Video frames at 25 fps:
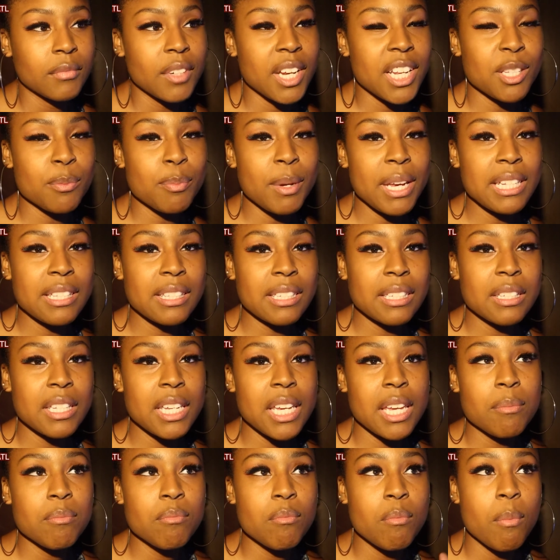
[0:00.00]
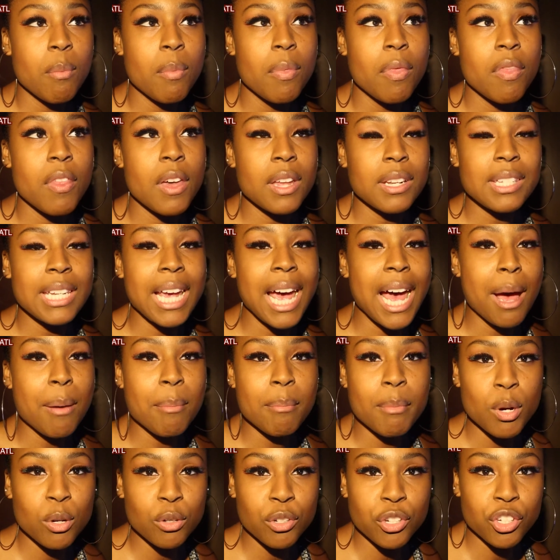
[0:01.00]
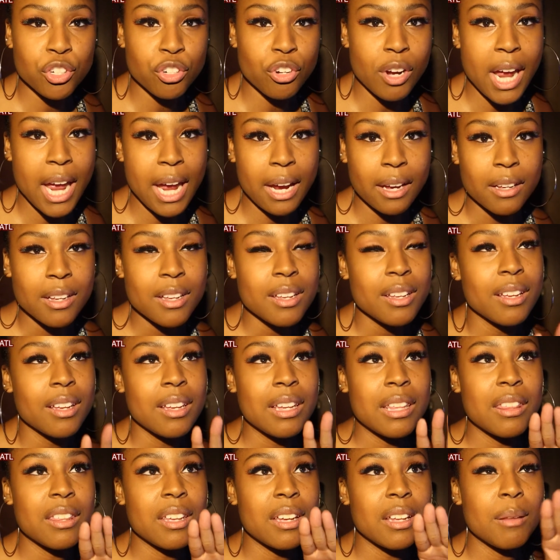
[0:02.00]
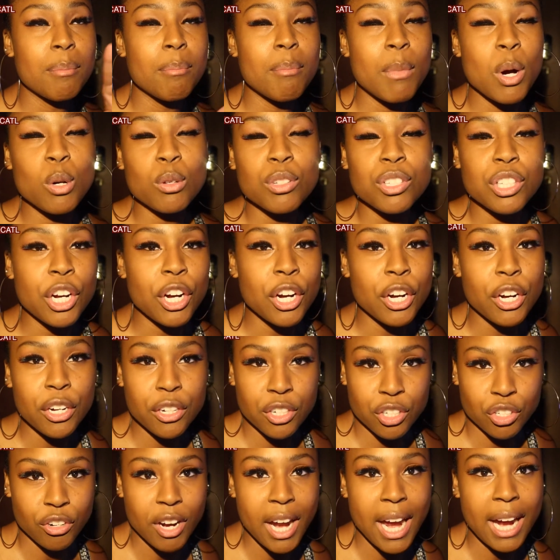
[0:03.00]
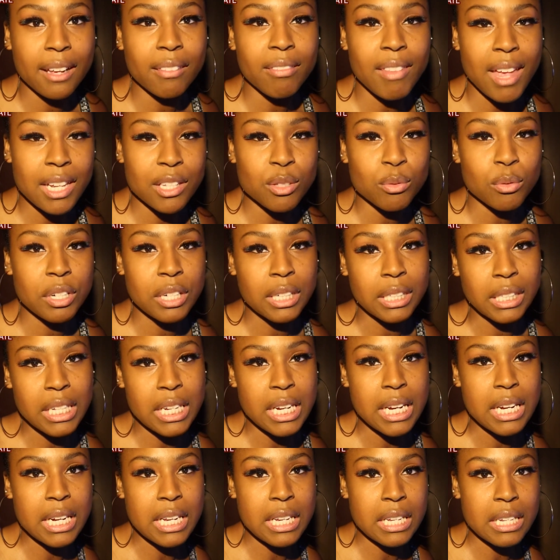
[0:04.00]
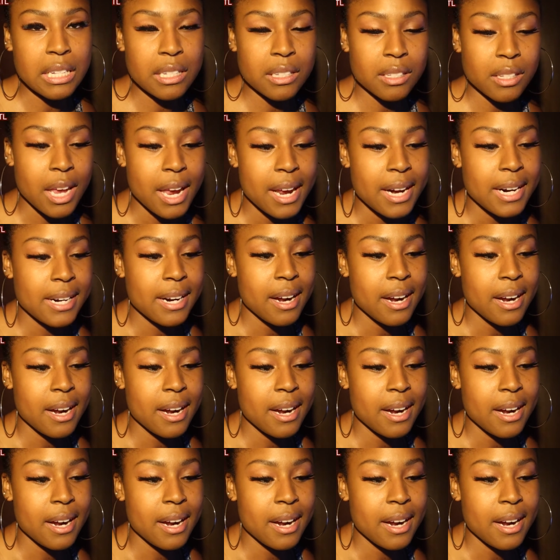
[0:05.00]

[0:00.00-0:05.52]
It's basically the topmost track, the most heard track. That's what a lead is.